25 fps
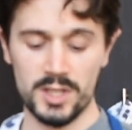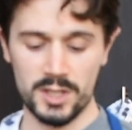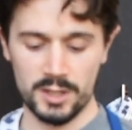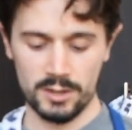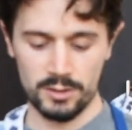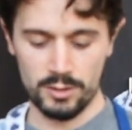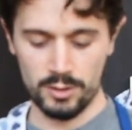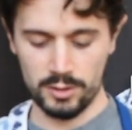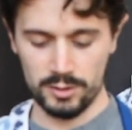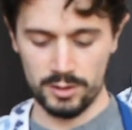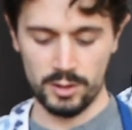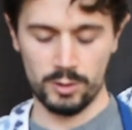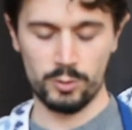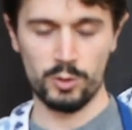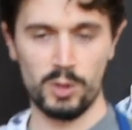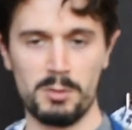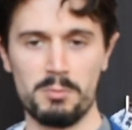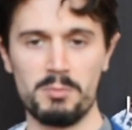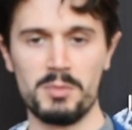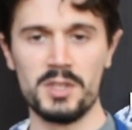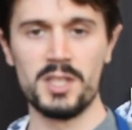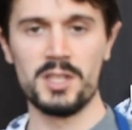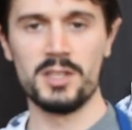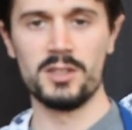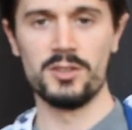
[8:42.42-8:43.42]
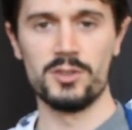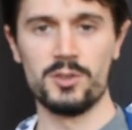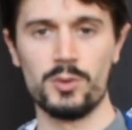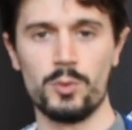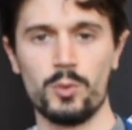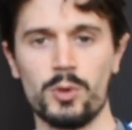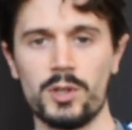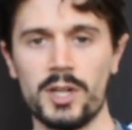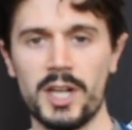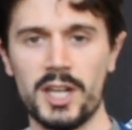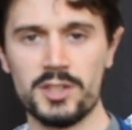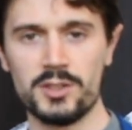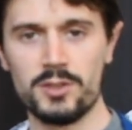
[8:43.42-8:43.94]
can cook the green beans,
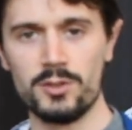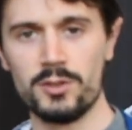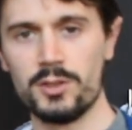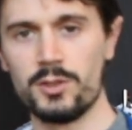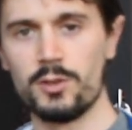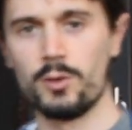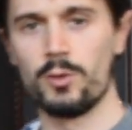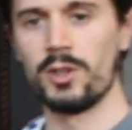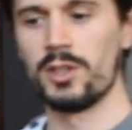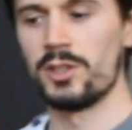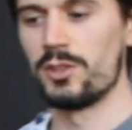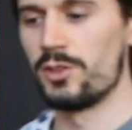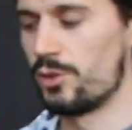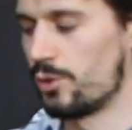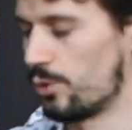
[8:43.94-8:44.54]
we're actually going